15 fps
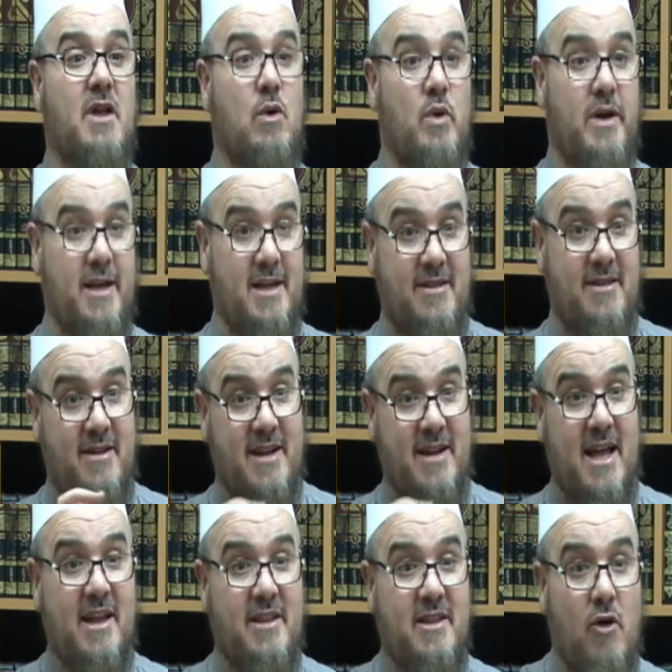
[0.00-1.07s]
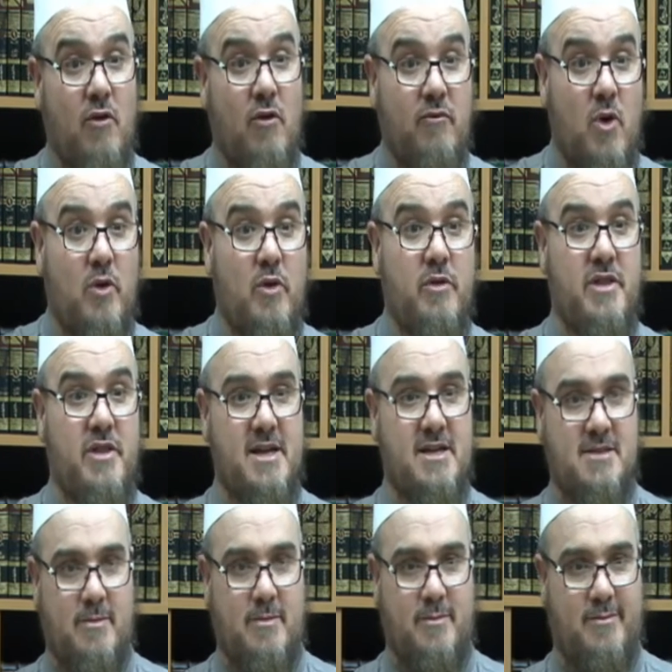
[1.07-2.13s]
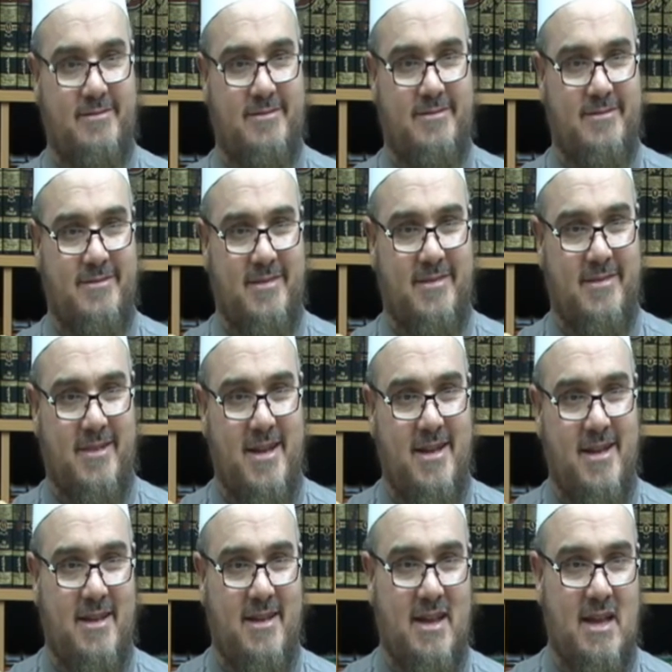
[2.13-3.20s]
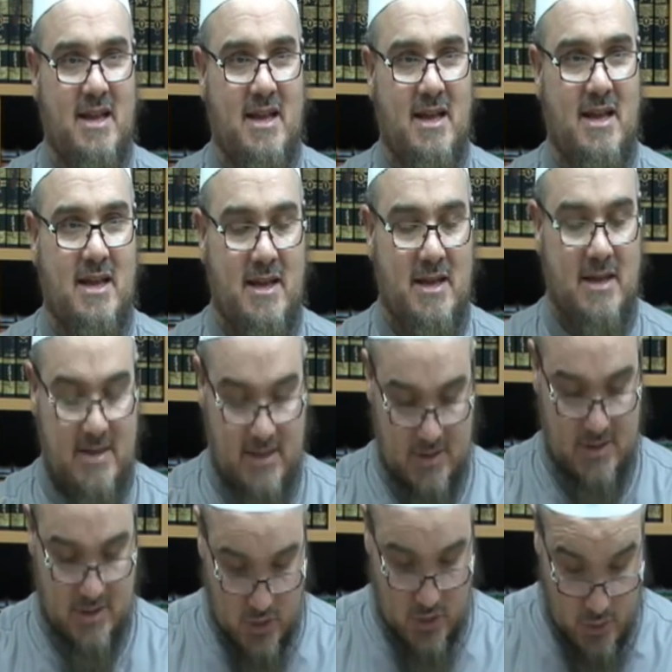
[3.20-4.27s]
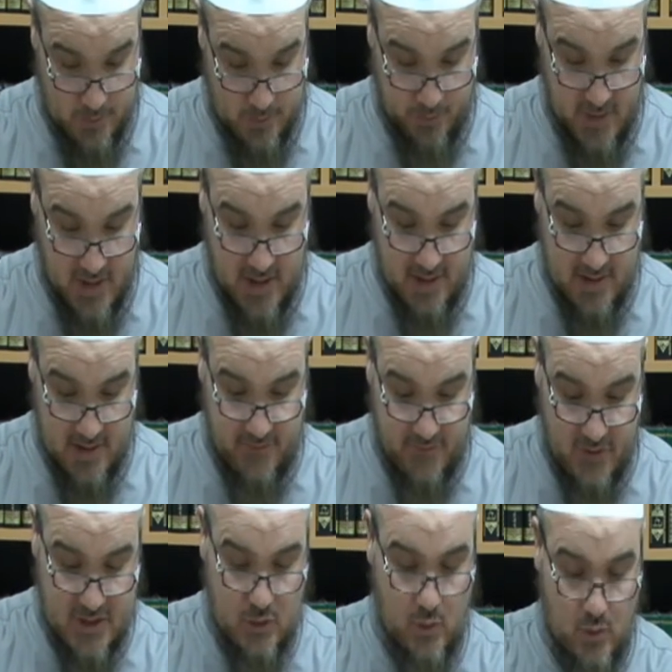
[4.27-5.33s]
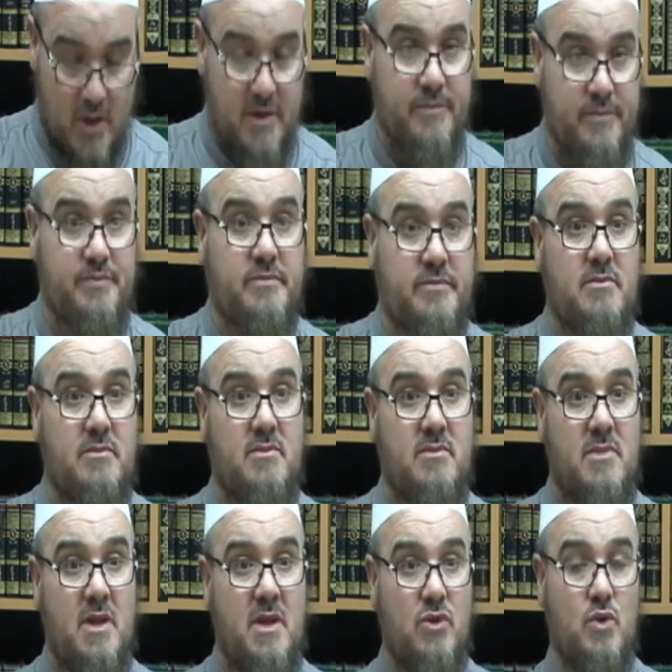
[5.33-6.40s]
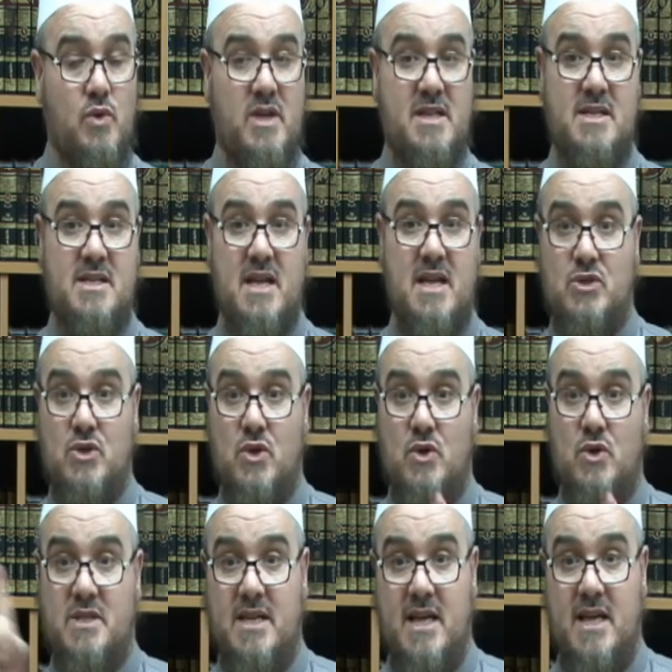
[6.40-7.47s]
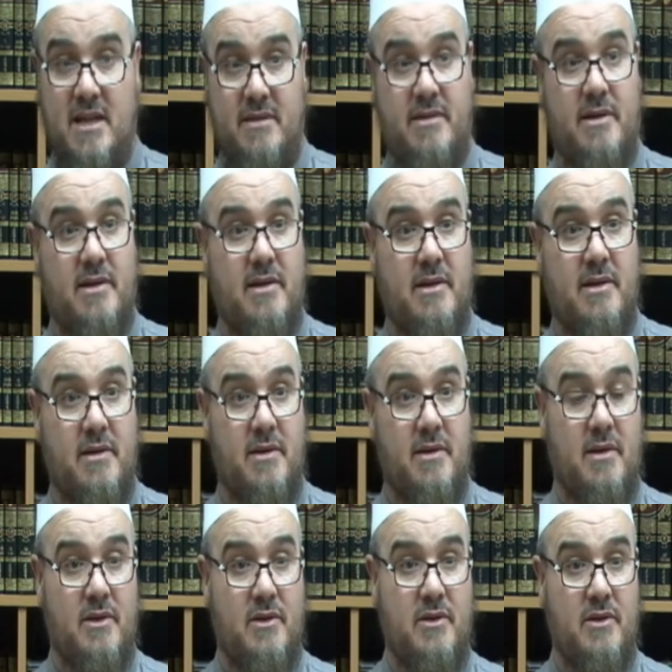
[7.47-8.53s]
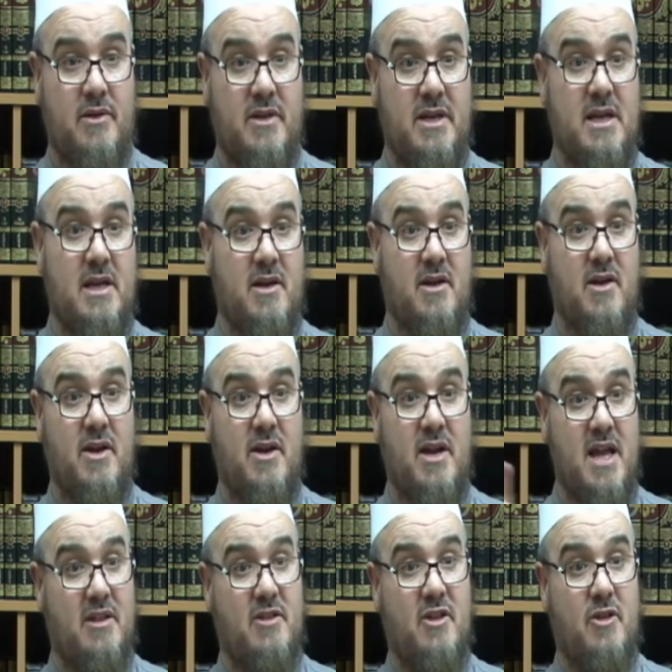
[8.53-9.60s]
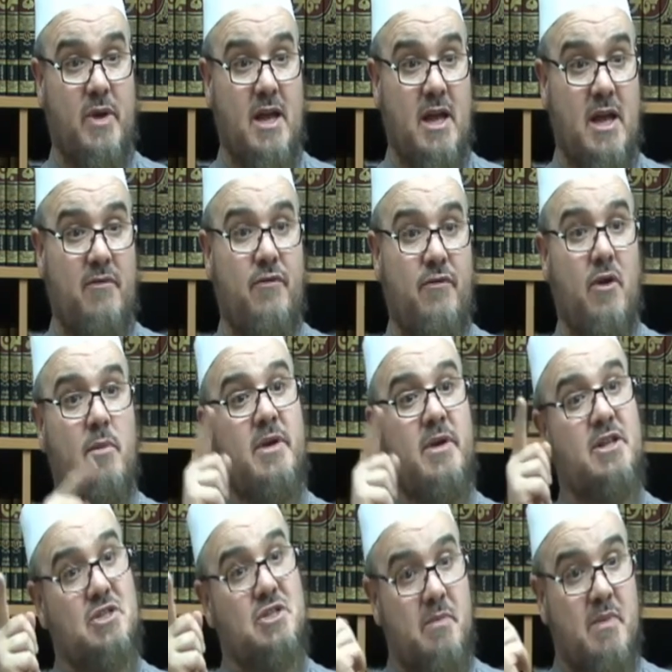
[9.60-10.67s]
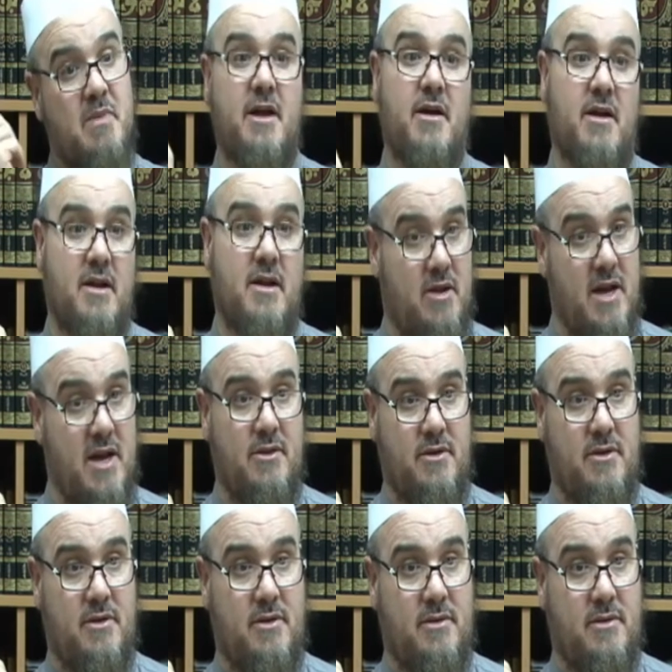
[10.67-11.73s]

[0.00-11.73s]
Tawheed, the reality of monotheism, right? So the first one, to disassociate the created being from its maker and creator.